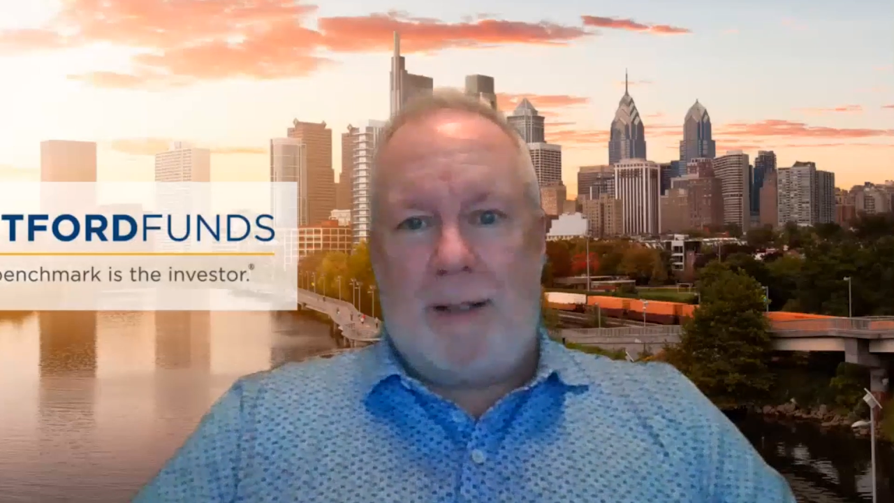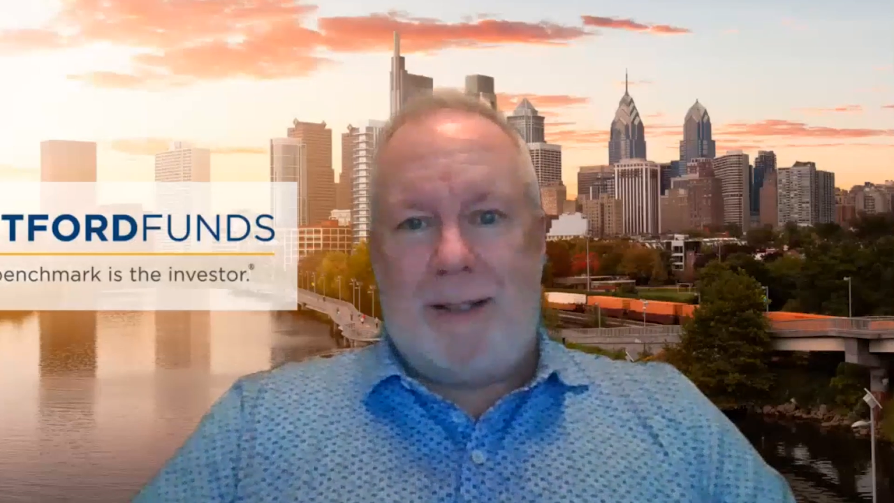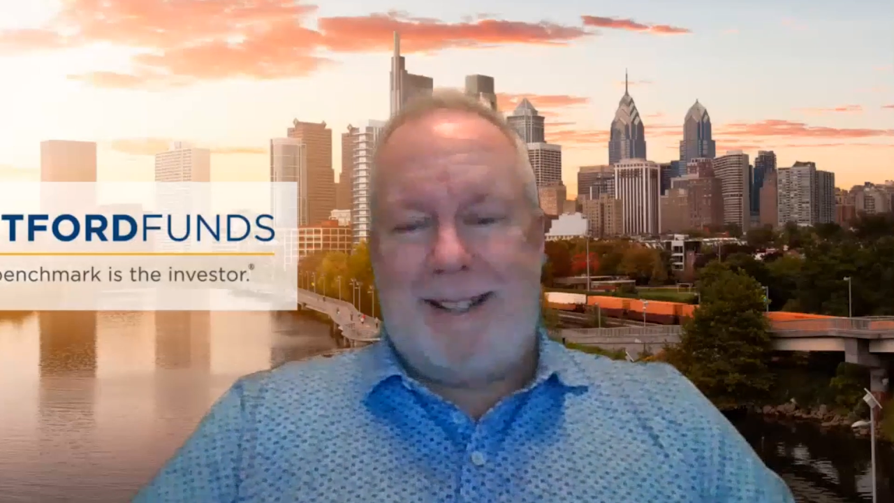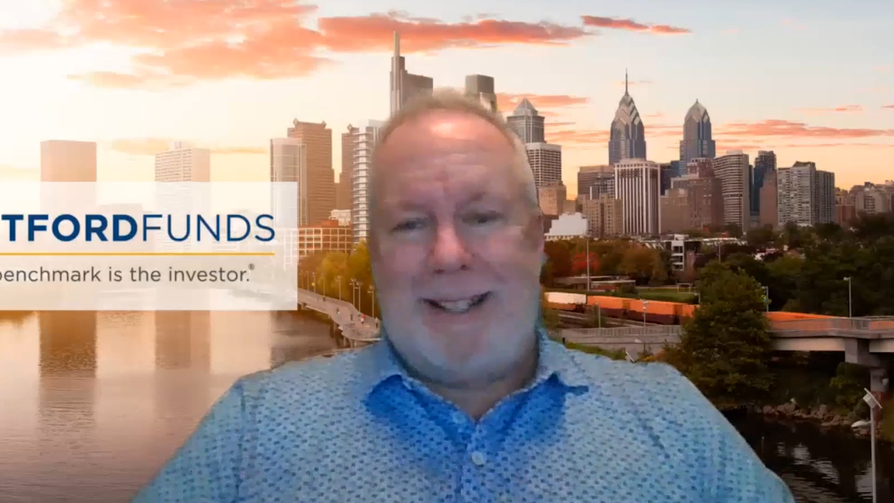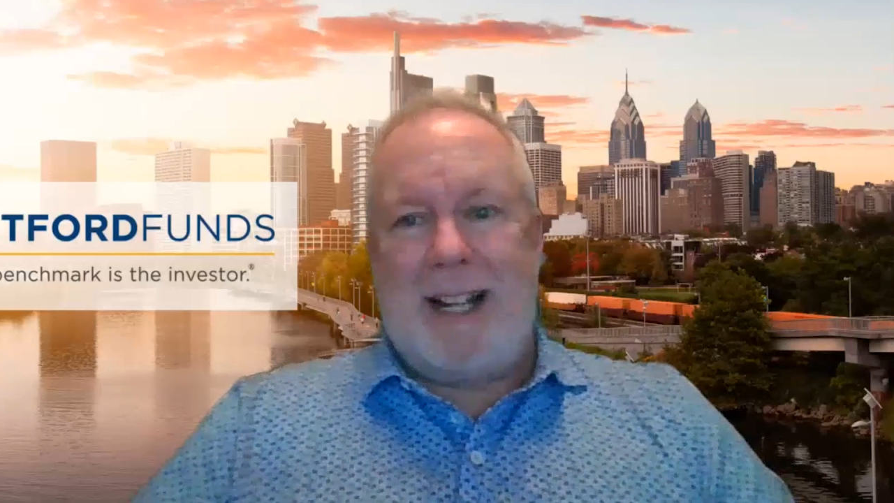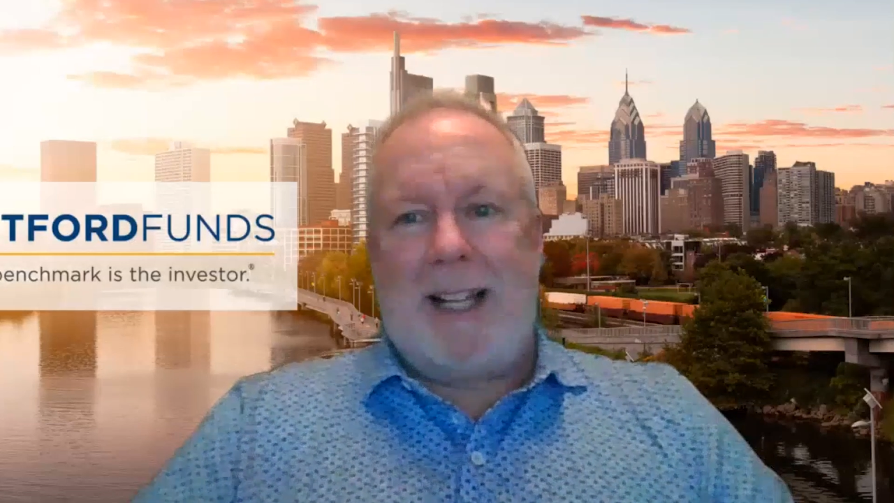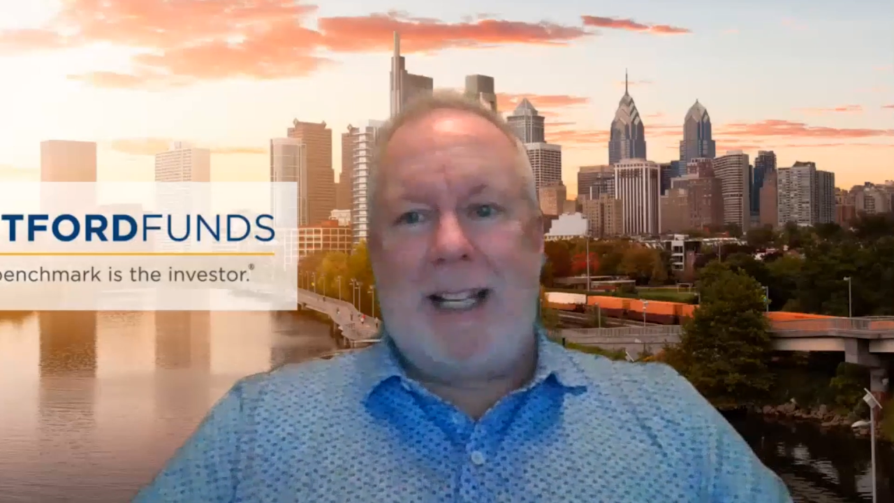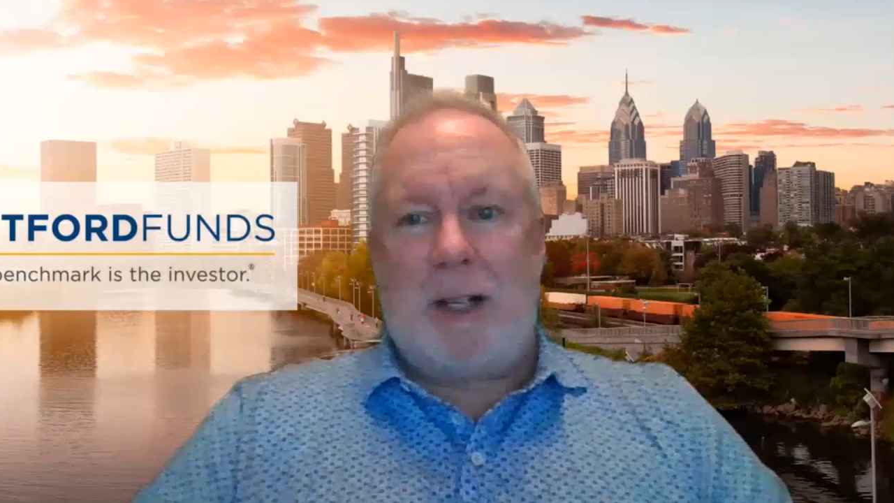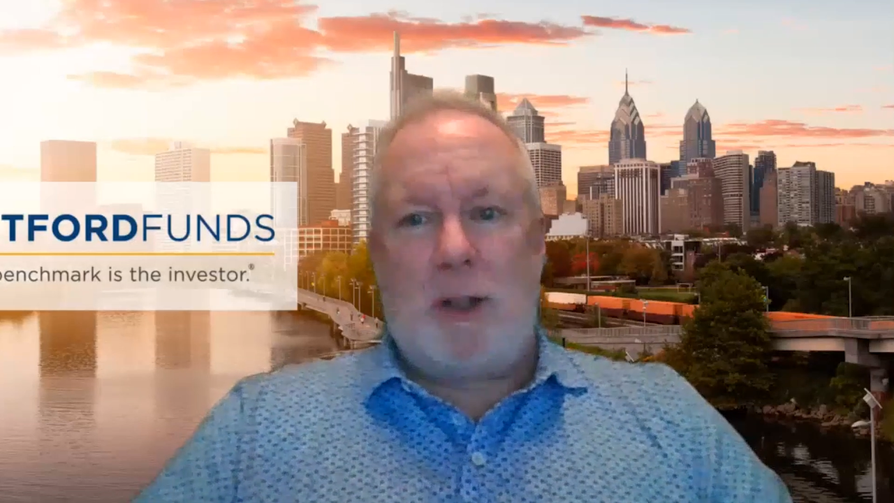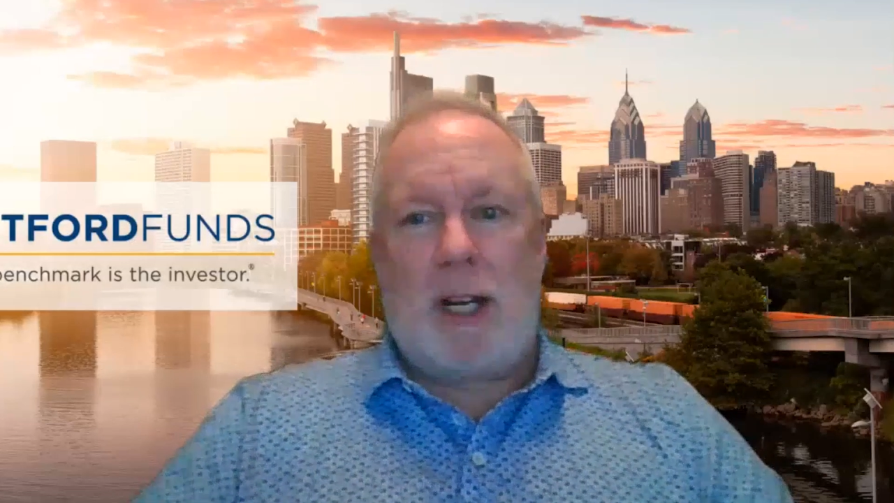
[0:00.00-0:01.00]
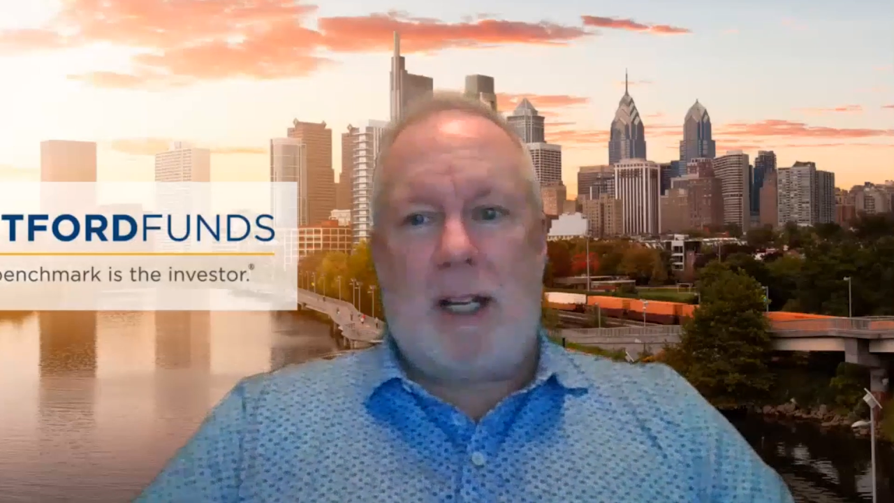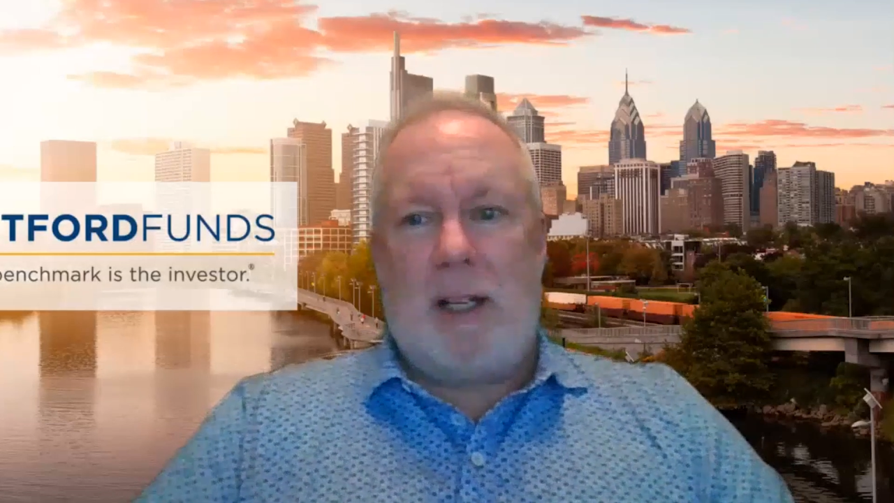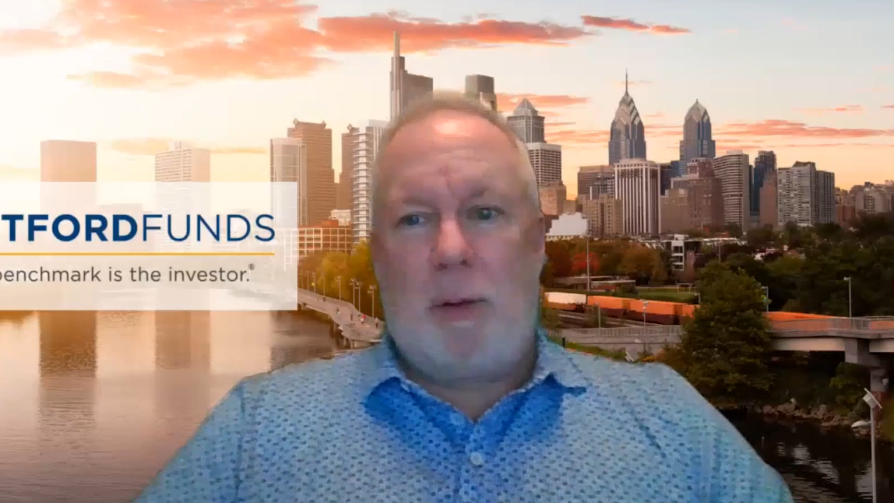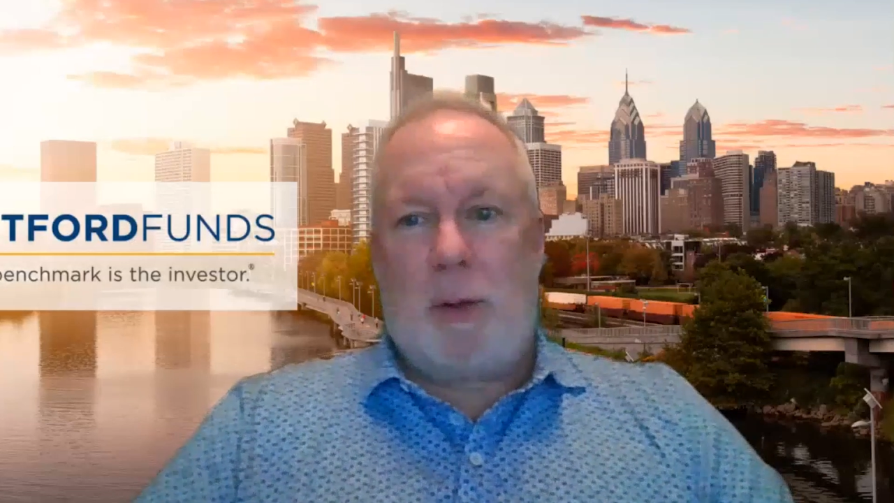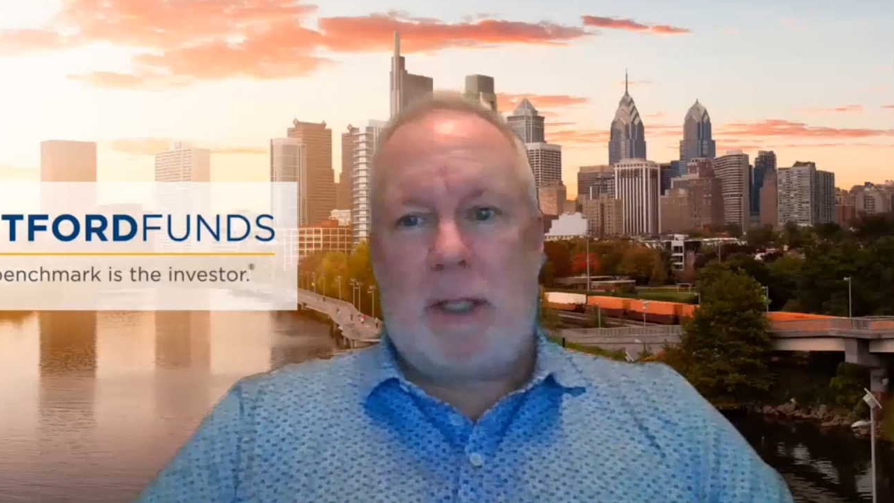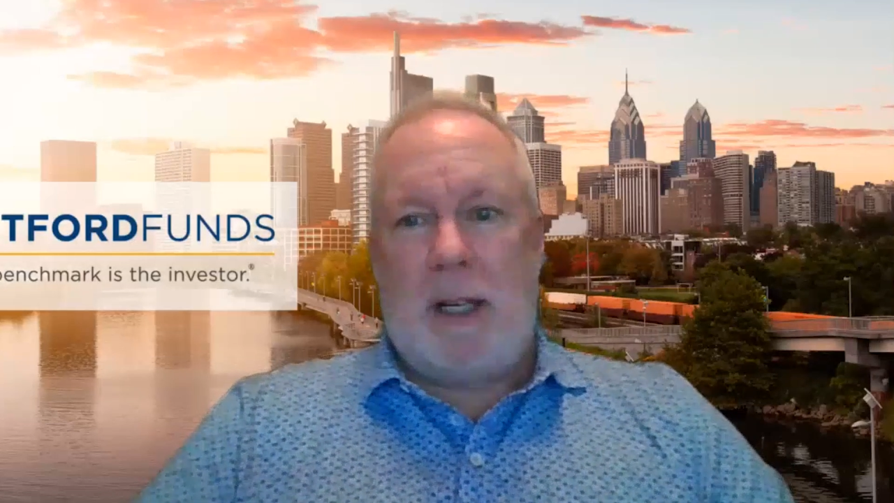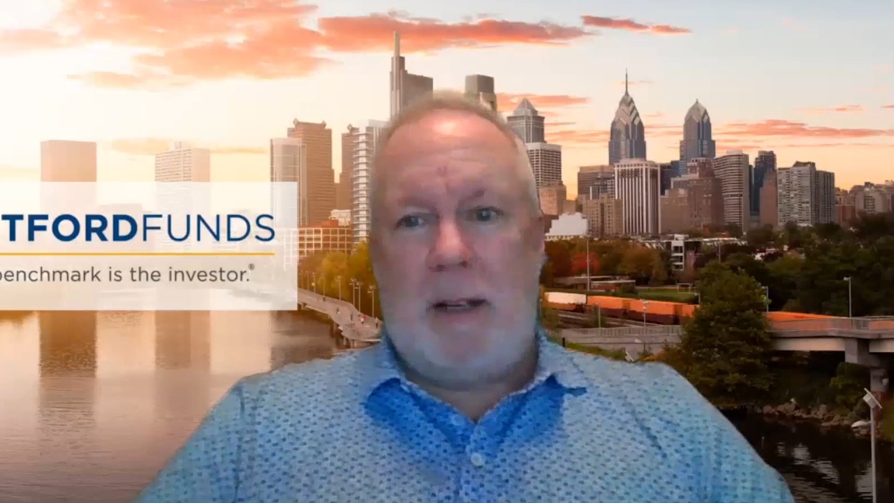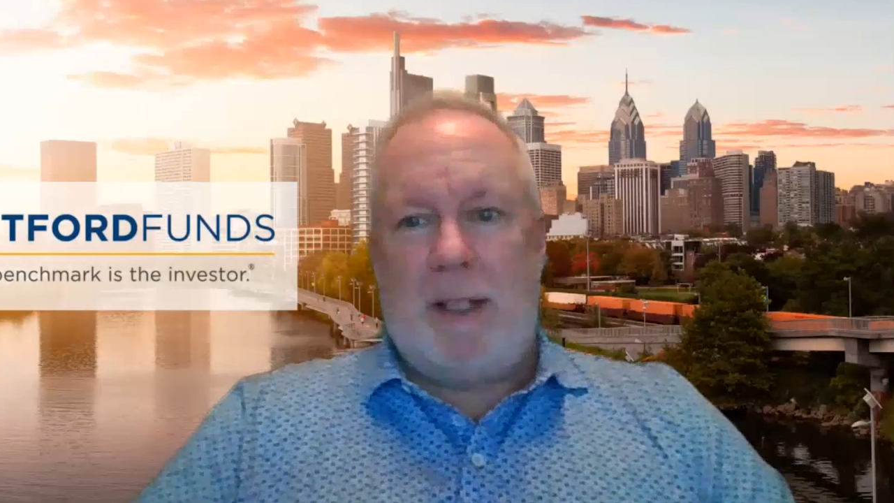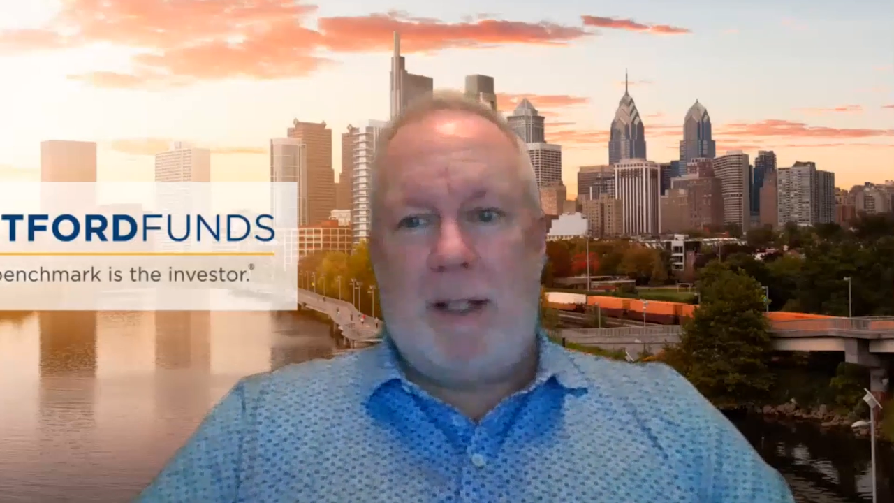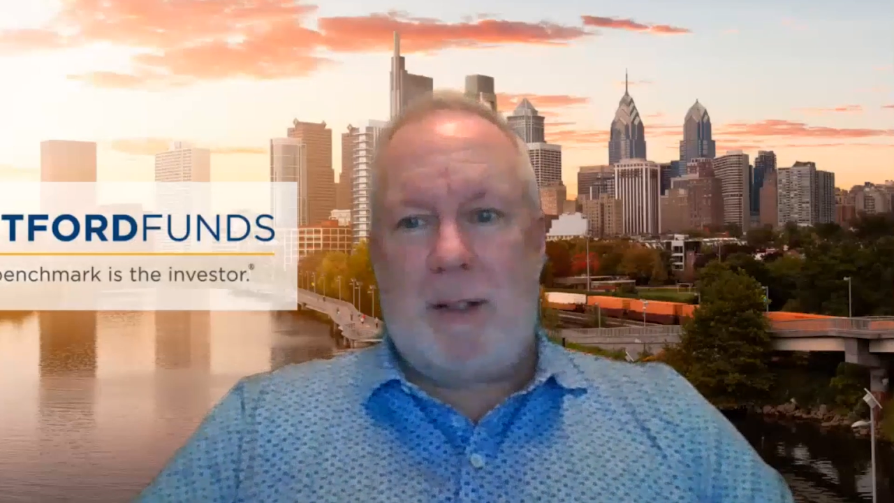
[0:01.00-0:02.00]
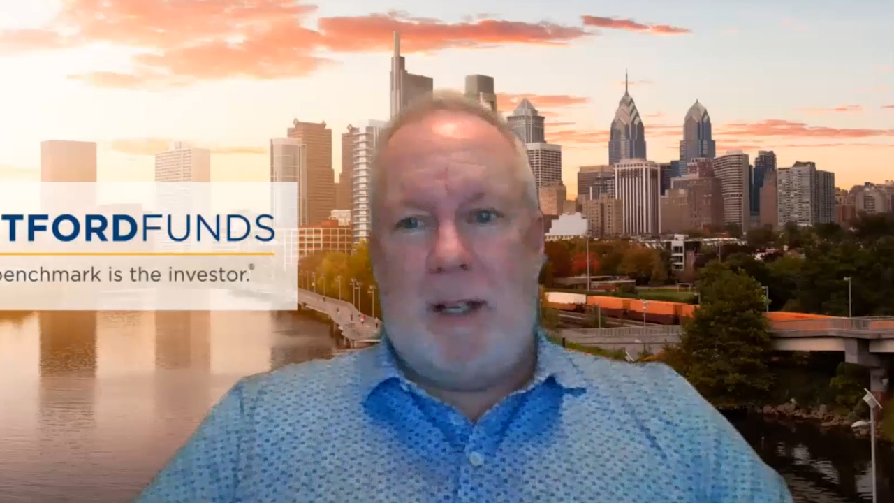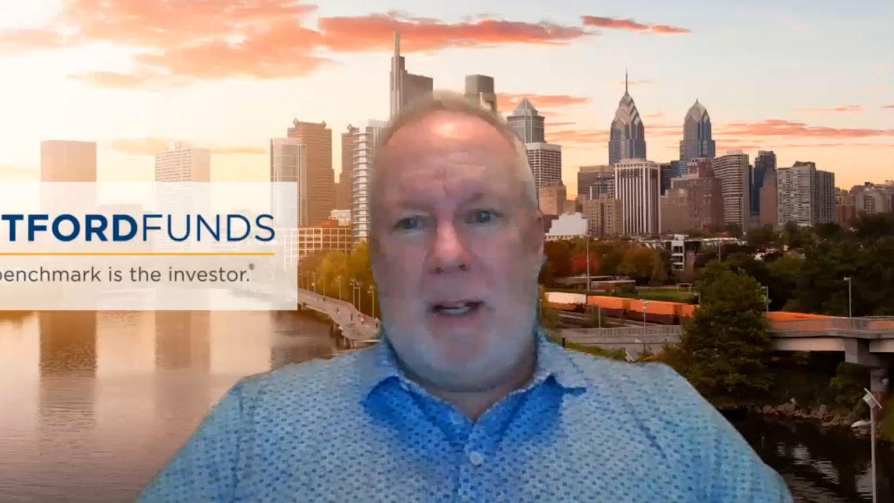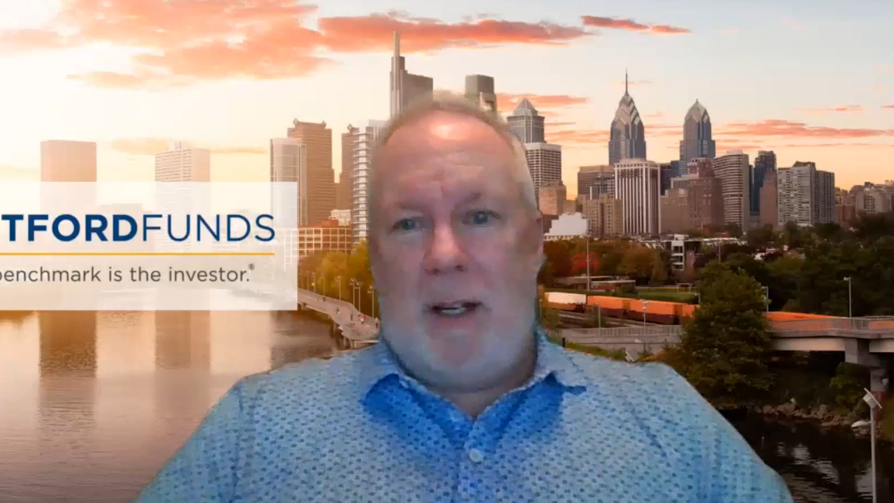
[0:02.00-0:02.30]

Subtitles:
is it's not like a checking or savings